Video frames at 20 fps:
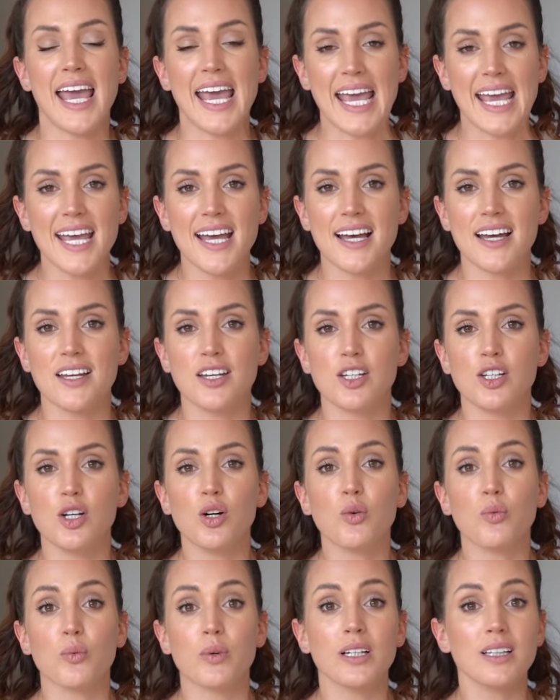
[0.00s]
and you
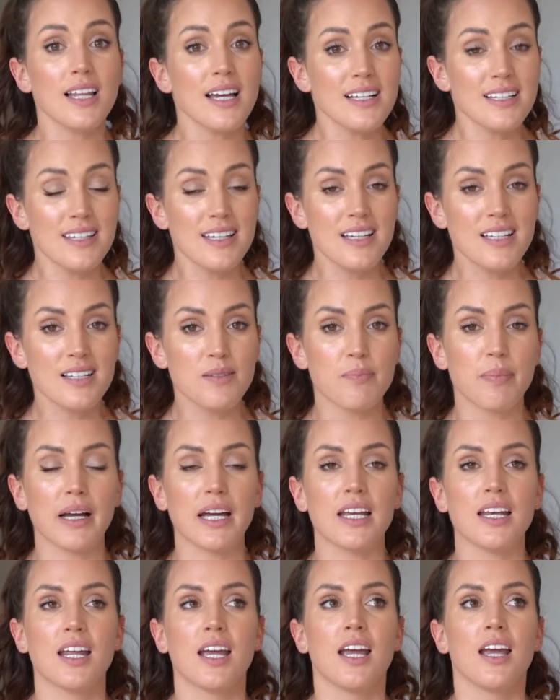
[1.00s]
don't realize this,
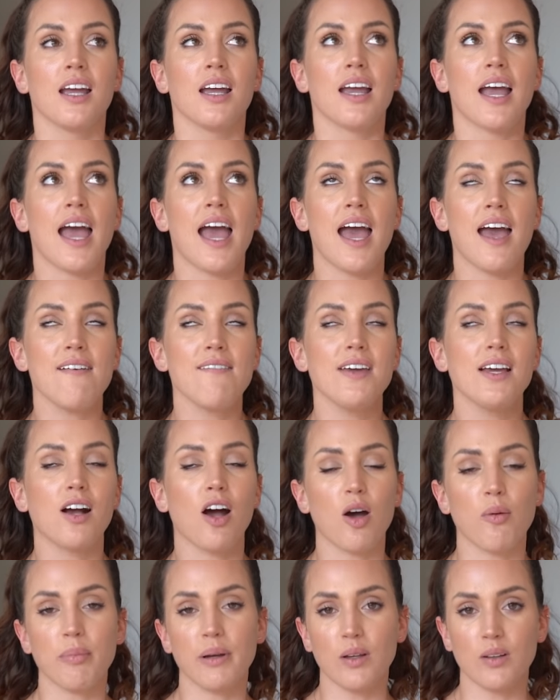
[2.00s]
but heavy
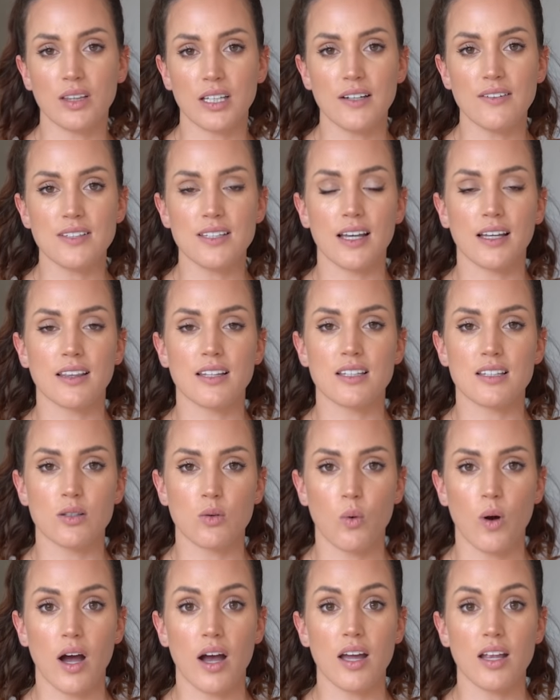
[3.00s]
compound lifts like the
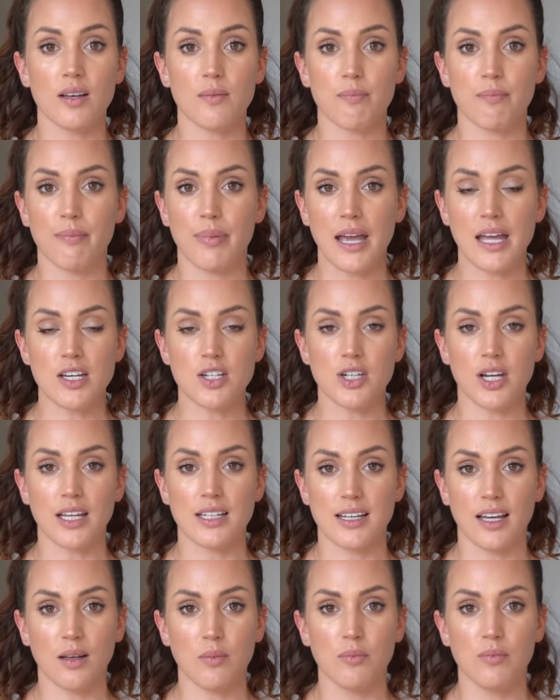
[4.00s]
squat, bench,
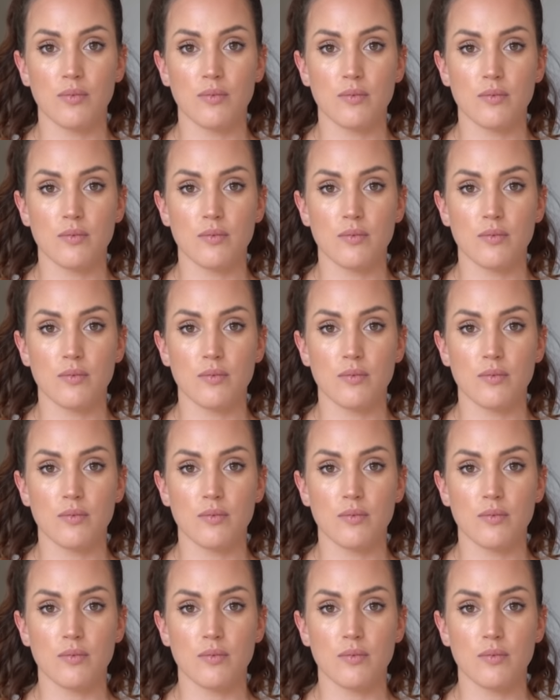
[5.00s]
and dead,